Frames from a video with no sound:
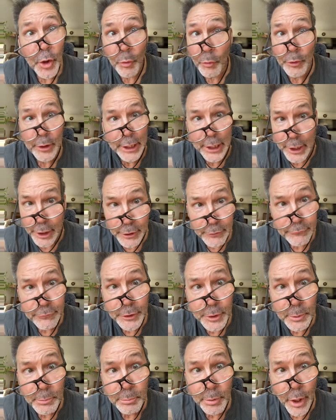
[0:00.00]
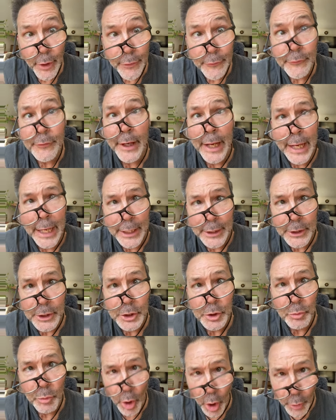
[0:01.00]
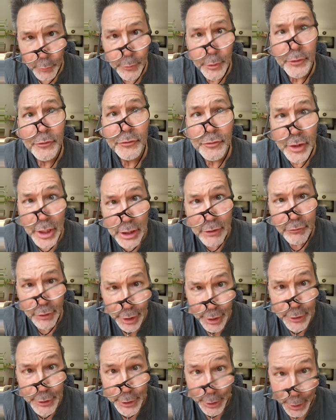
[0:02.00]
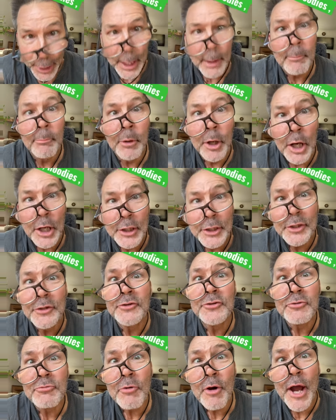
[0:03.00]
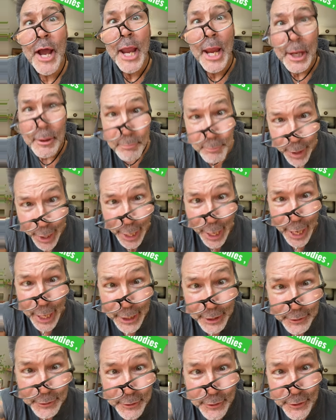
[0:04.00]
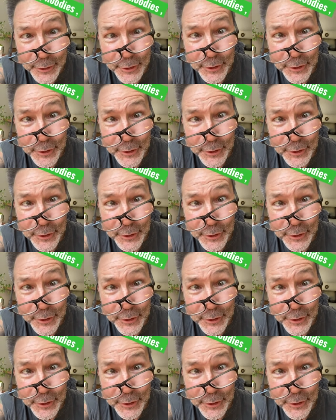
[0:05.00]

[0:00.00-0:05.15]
we love you, brother, and you are receiving a Bucken swag pack